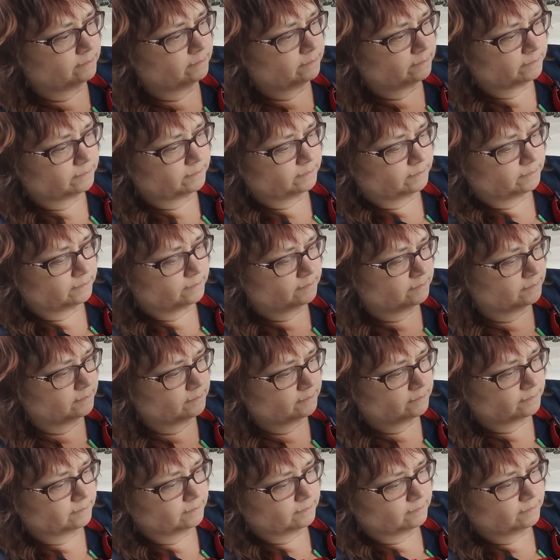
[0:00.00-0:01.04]

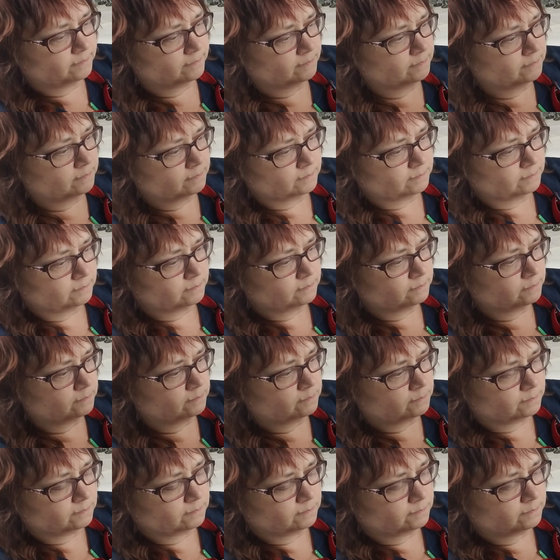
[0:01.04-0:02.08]

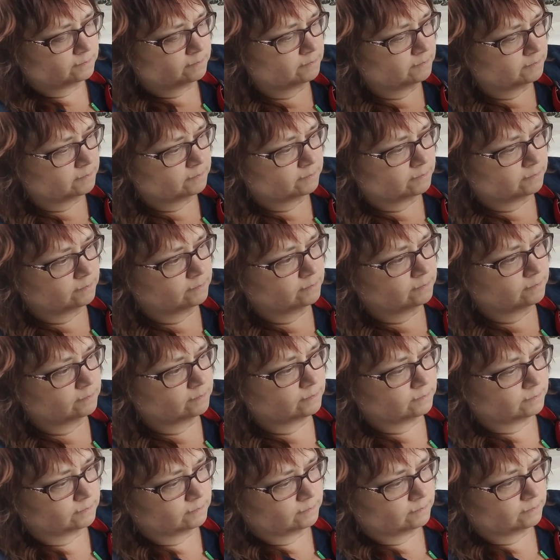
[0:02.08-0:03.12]

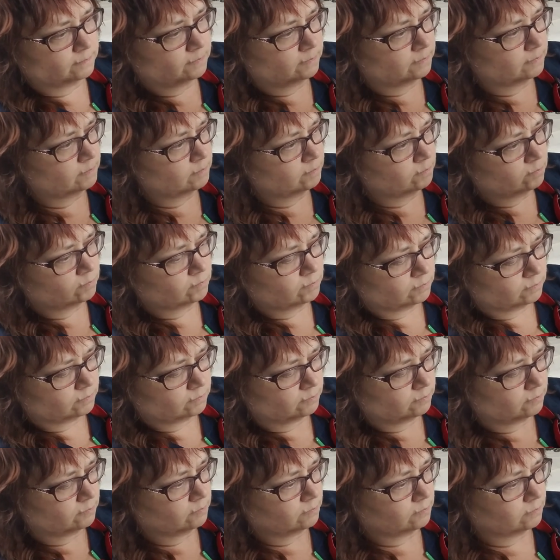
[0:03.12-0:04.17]

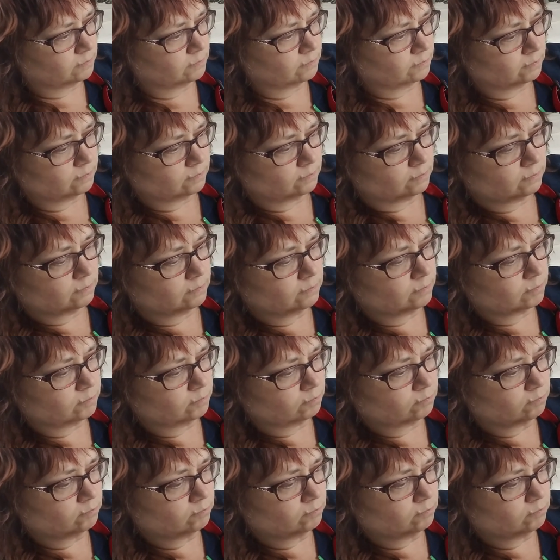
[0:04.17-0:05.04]
Nothing is said.